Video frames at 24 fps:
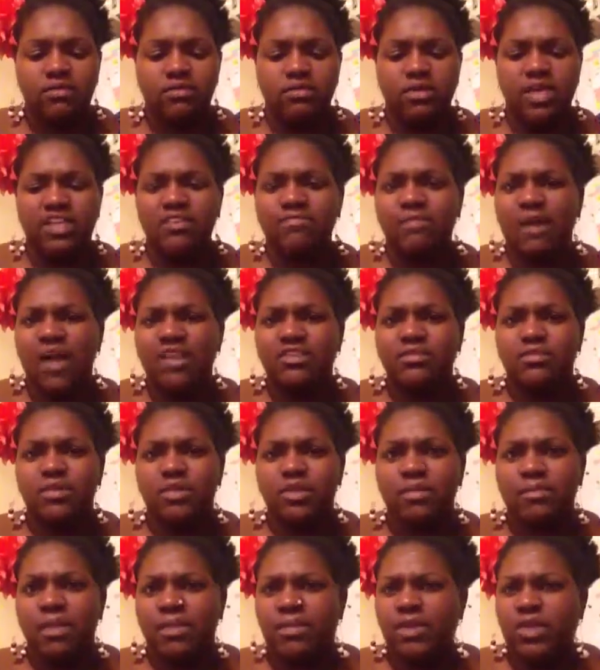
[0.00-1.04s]
it's possible
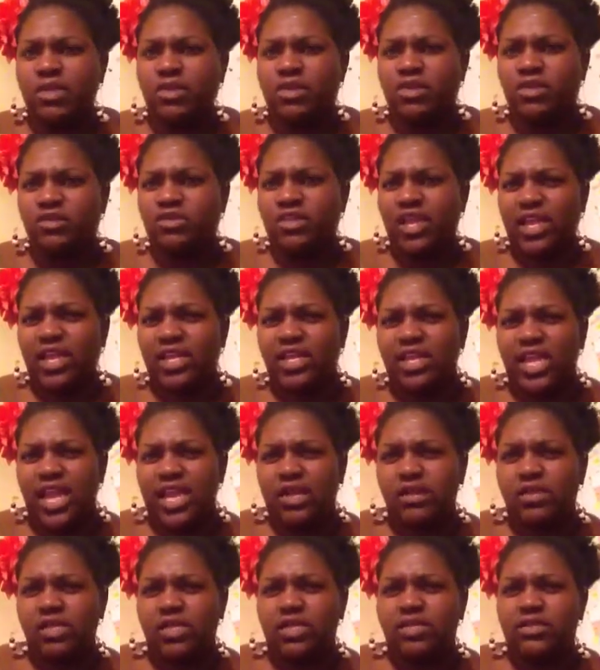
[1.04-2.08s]
that maybe you can use like a
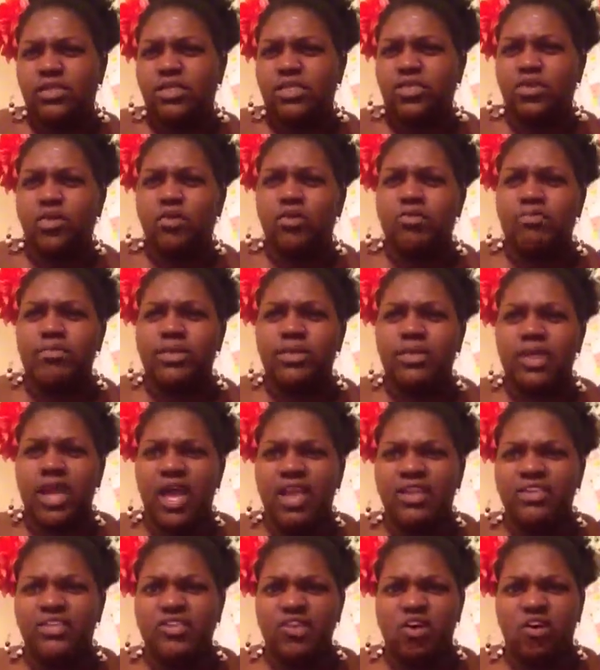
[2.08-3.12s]
lanolin soap and
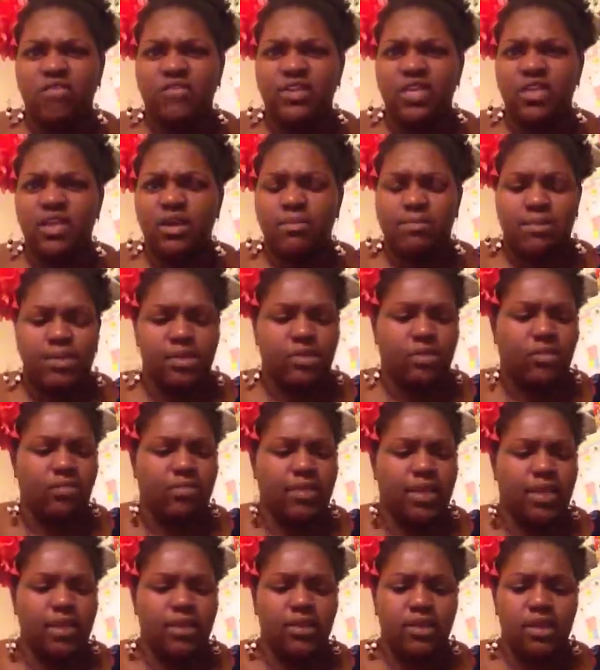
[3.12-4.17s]
kind of soften it up a little
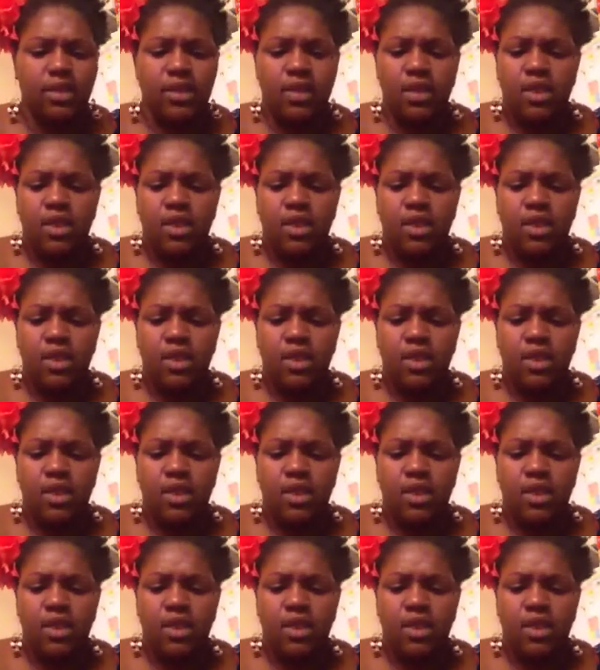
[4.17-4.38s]
bit.